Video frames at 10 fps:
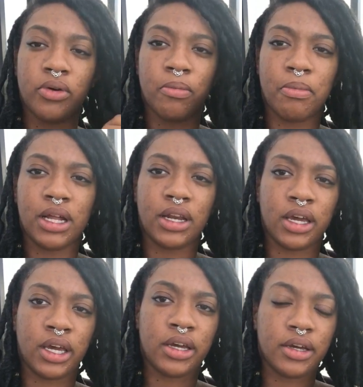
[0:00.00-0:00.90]
on
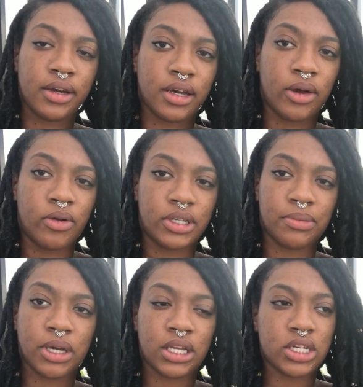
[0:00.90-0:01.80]
Monday and
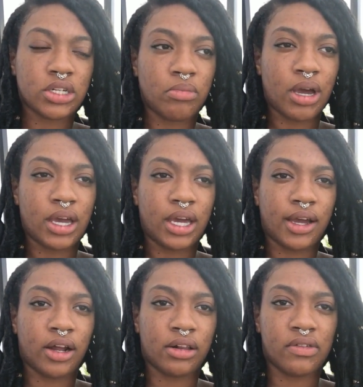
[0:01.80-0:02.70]
deep condition my
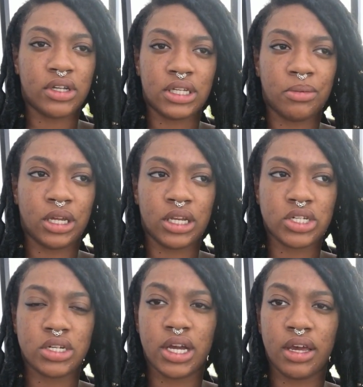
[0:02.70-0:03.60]
hair leave the deep
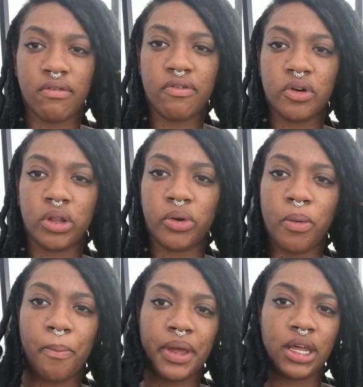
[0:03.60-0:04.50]
conditioner in for a little
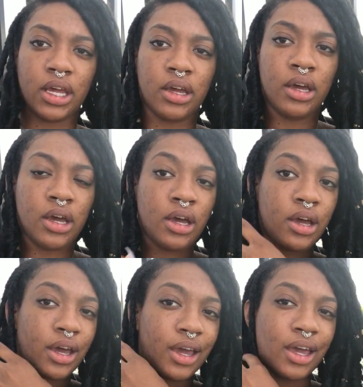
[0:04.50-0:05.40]
minute
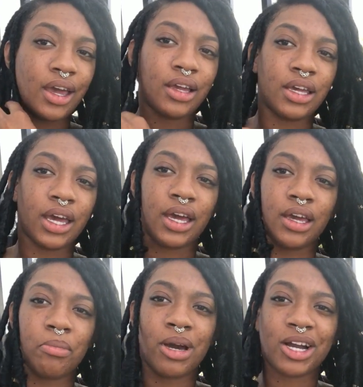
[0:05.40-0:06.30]
and yeah
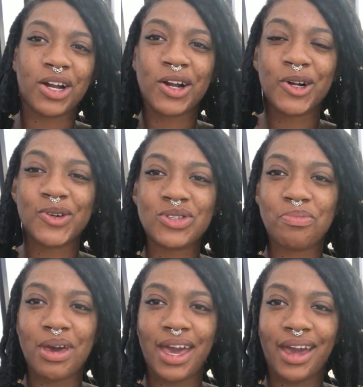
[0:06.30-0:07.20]
get my curls
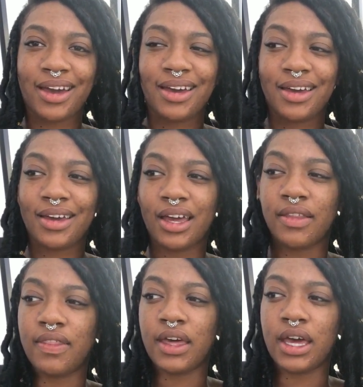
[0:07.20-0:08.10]
back
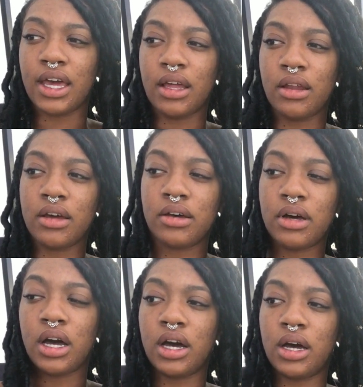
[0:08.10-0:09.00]
and then
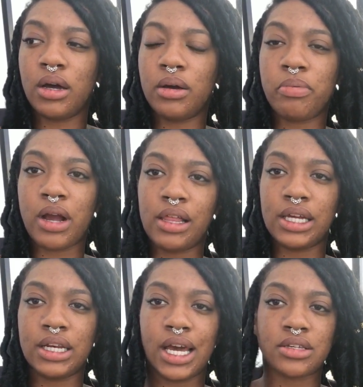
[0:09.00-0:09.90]
uh,
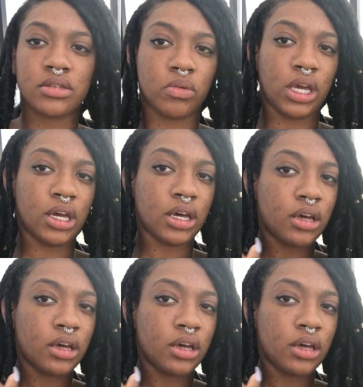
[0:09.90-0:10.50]
probably next week